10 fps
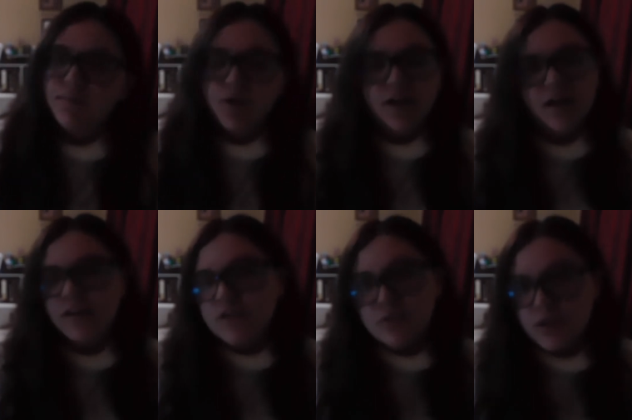put it on
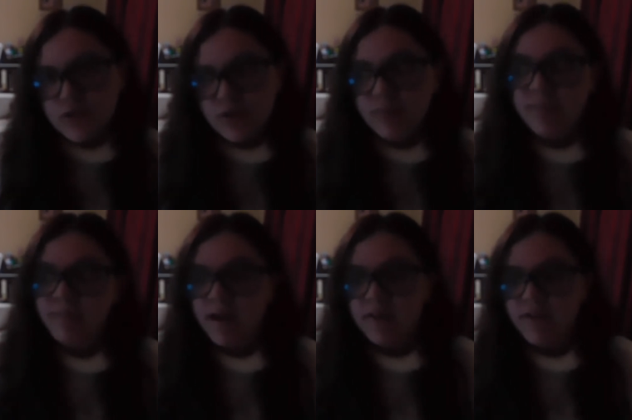YouTube,
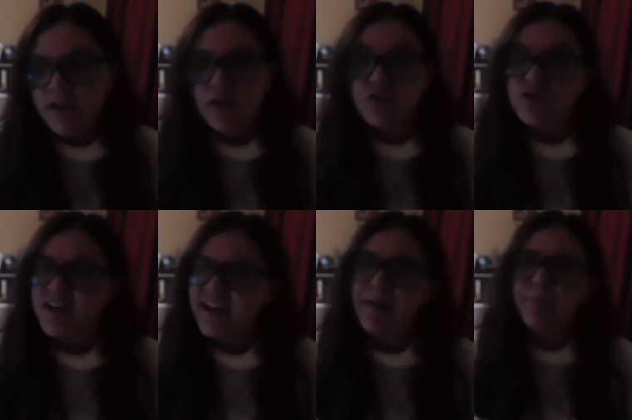make a video, try to
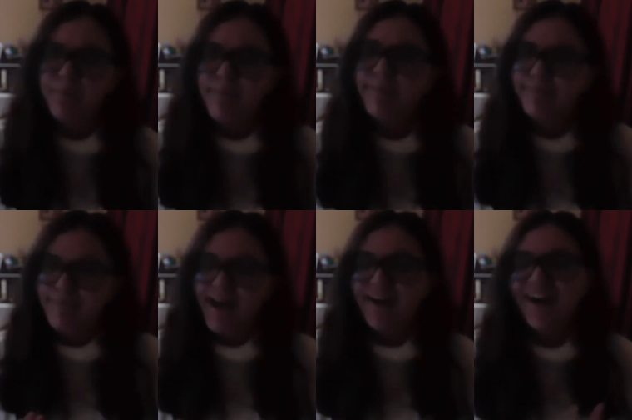get better.